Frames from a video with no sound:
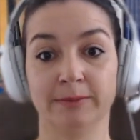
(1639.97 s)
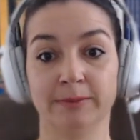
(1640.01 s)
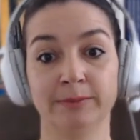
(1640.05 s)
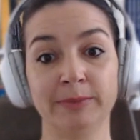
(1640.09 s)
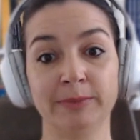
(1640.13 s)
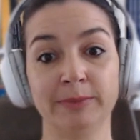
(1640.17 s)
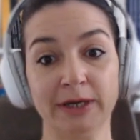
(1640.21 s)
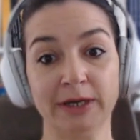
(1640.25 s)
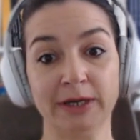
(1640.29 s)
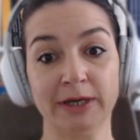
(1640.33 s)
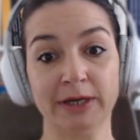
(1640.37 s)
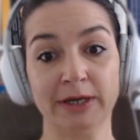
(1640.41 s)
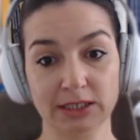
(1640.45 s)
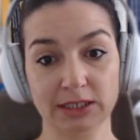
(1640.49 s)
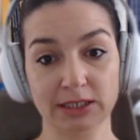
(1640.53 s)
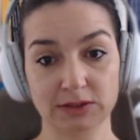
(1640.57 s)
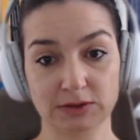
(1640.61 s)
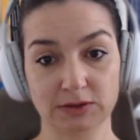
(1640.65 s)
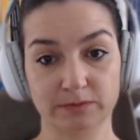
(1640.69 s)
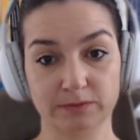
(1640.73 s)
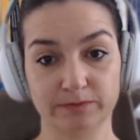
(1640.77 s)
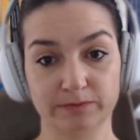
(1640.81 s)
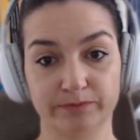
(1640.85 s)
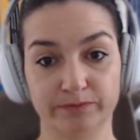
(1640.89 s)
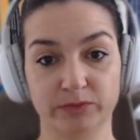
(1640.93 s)
But
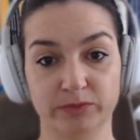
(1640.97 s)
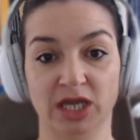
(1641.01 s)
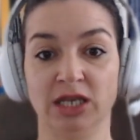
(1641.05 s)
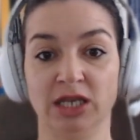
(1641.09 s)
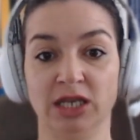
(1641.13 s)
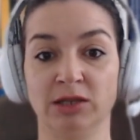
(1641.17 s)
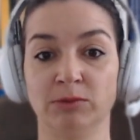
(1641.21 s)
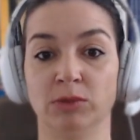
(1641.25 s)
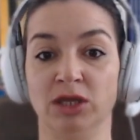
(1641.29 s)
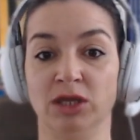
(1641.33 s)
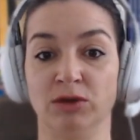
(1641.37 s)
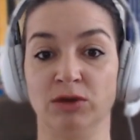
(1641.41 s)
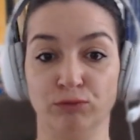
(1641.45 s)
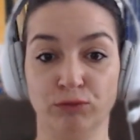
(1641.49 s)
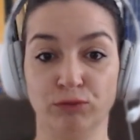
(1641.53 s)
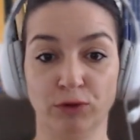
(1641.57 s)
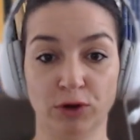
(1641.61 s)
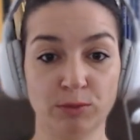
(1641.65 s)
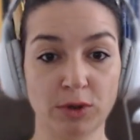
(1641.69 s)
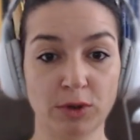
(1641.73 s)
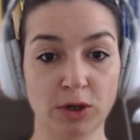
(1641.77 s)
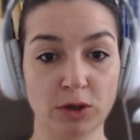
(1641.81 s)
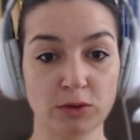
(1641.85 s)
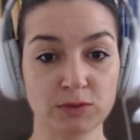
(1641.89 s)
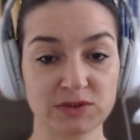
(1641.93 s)
in
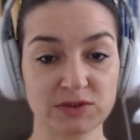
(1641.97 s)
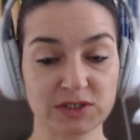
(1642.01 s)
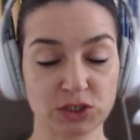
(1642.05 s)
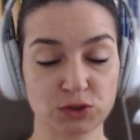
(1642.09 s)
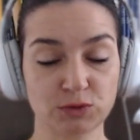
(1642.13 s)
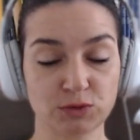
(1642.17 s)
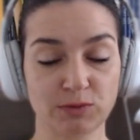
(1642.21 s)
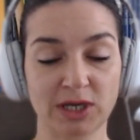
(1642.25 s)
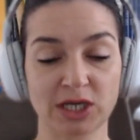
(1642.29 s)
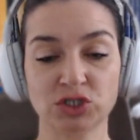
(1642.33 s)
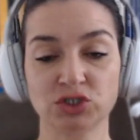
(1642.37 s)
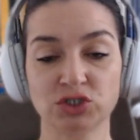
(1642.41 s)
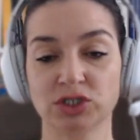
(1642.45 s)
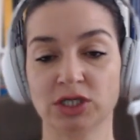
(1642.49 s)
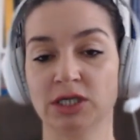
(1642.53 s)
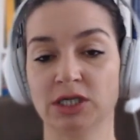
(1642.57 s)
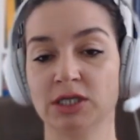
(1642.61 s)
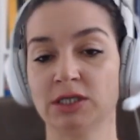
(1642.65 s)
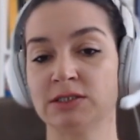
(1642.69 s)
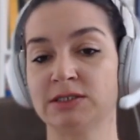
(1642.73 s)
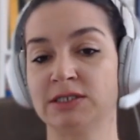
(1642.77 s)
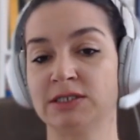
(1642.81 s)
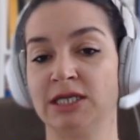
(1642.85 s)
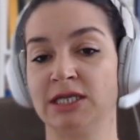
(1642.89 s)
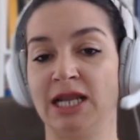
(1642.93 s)
informal
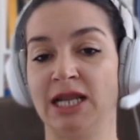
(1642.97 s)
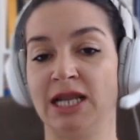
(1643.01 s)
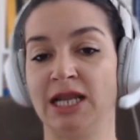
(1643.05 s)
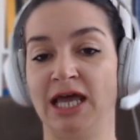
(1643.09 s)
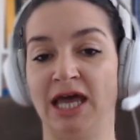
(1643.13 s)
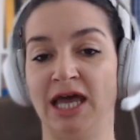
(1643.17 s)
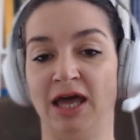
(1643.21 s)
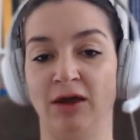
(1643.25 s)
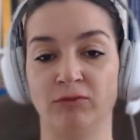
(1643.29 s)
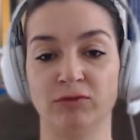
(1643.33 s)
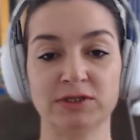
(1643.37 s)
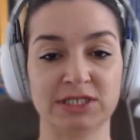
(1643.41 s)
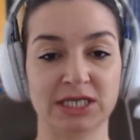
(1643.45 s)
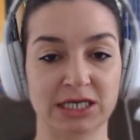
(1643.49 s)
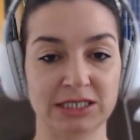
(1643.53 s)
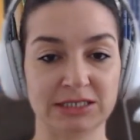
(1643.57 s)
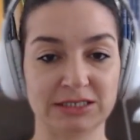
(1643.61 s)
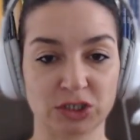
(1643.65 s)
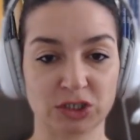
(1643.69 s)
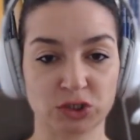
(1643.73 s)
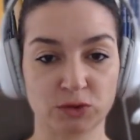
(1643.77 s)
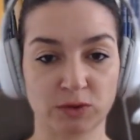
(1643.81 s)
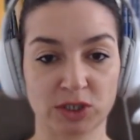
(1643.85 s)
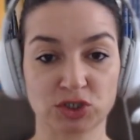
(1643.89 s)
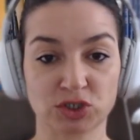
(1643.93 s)
situations, in everyday
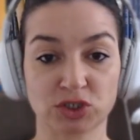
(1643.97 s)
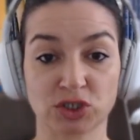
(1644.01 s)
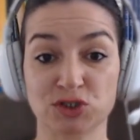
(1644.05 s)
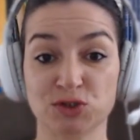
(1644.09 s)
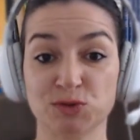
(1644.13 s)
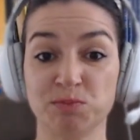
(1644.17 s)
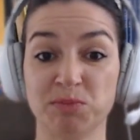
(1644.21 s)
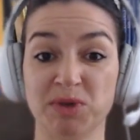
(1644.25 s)
situations,